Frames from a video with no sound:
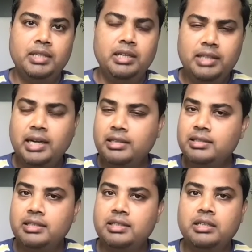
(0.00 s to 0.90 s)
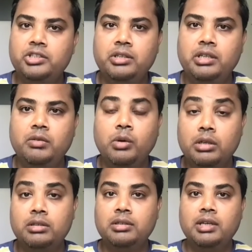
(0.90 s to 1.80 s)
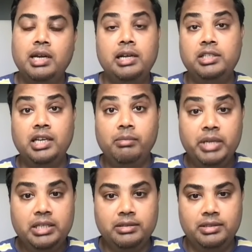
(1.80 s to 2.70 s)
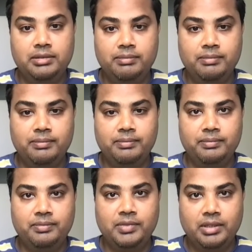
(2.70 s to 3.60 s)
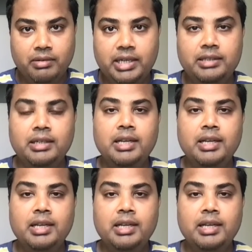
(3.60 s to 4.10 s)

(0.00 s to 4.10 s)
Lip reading: And that is essentially what agile means, right?